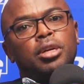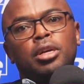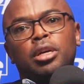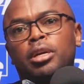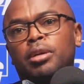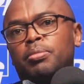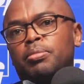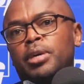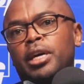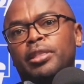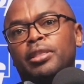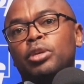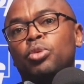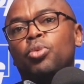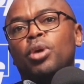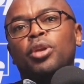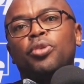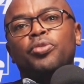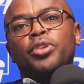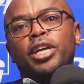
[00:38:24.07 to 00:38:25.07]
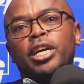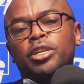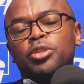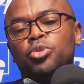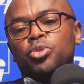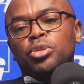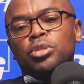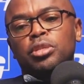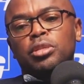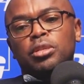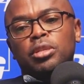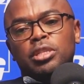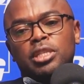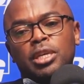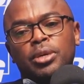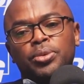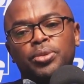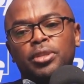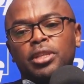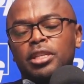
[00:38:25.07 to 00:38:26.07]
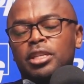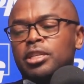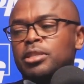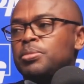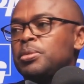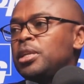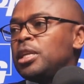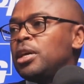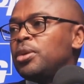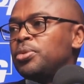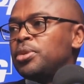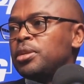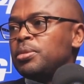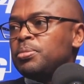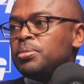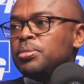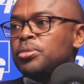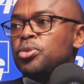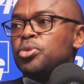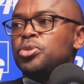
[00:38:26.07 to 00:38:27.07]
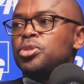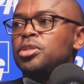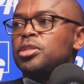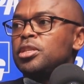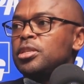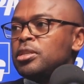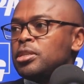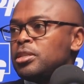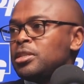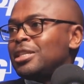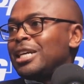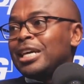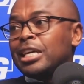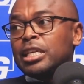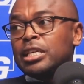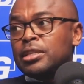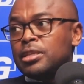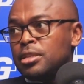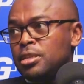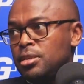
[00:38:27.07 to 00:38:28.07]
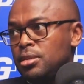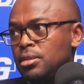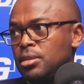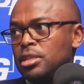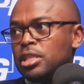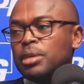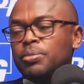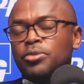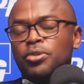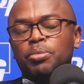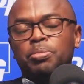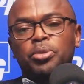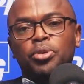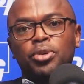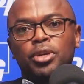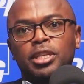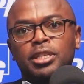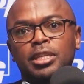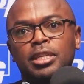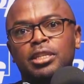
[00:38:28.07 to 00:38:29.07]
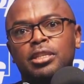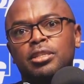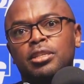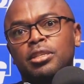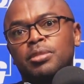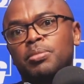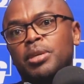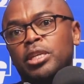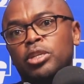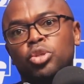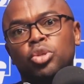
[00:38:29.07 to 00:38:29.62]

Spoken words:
I think one of the countries in the south that has been lauded most is Thailand in terms of the progress that it has made.